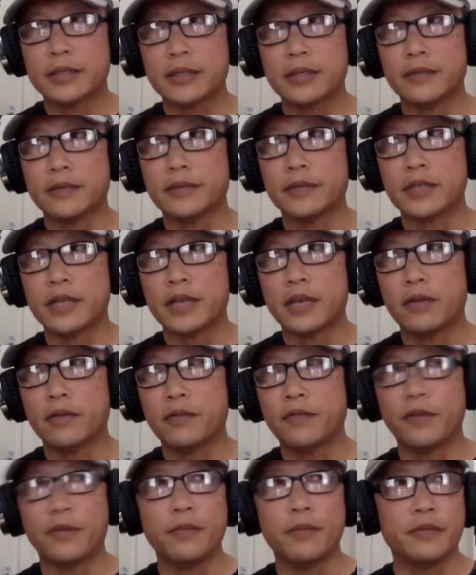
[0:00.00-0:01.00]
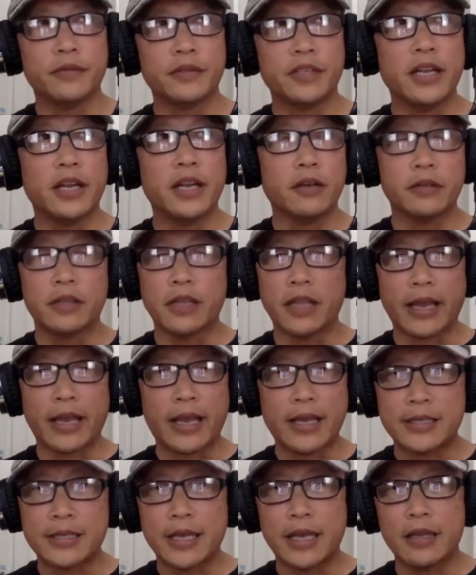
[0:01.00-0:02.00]
yeah so for you know like i
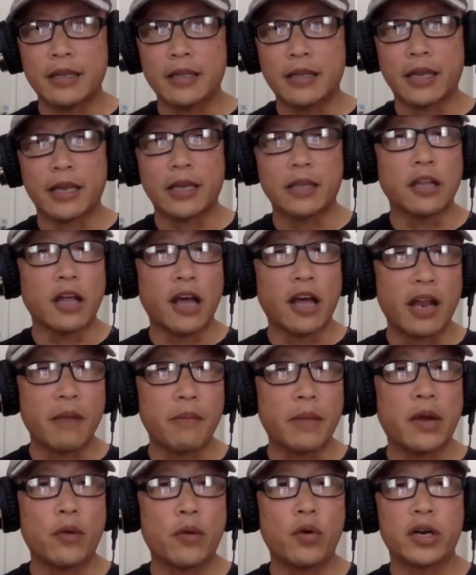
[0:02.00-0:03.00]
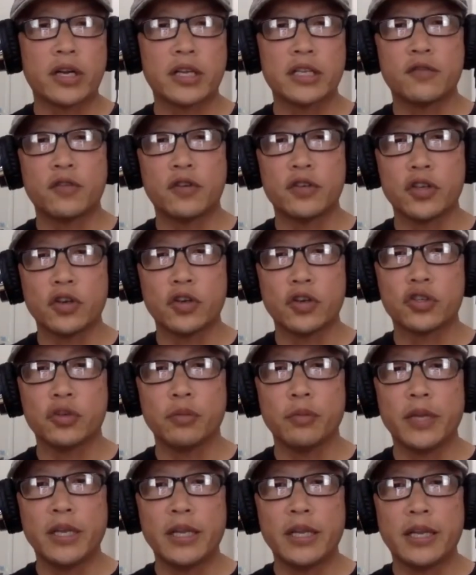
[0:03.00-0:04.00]
said like a lot of my work is for social
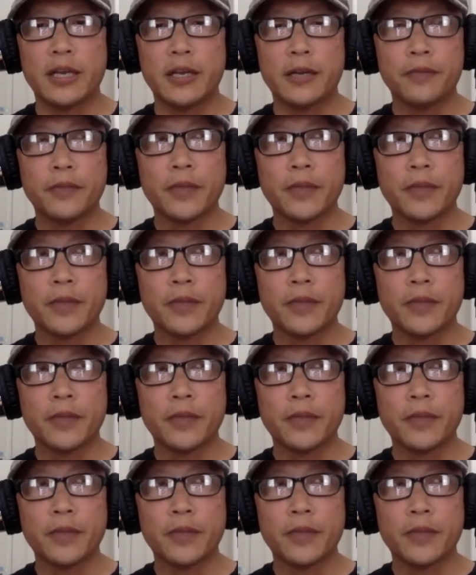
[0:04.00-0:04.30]
media